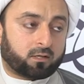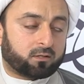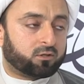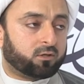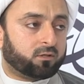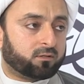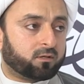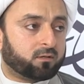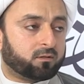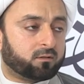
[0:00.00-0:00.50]

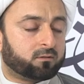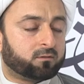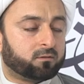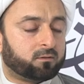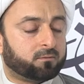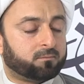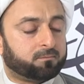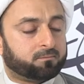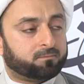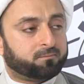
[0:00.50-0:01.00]
actually say it.
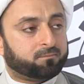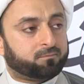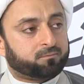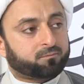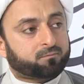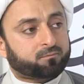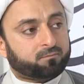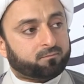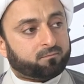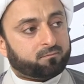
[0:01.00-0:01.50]
Yeah. MashaAllah.
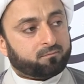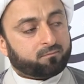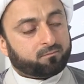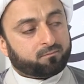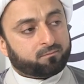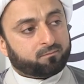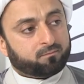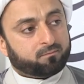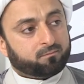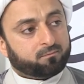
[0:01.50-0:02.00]
And
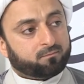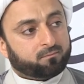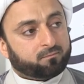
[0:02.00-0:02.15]
when we say